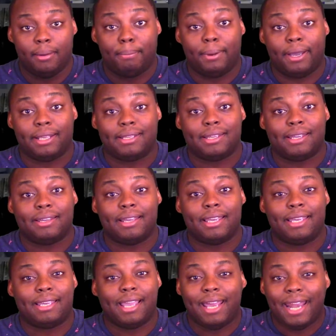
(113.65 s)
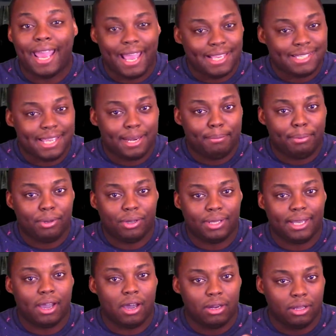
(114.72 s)
But he kind of has that
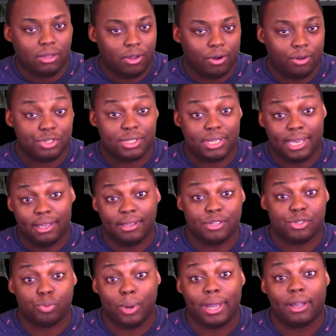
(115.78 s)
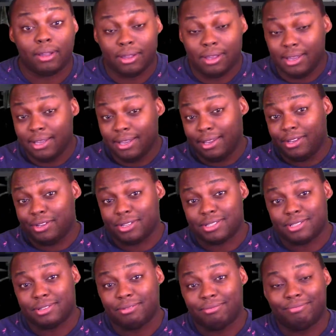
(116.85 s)
ability on a large scale as well. He
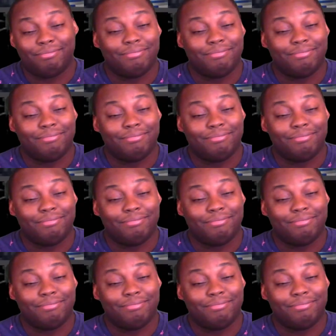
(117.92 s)
just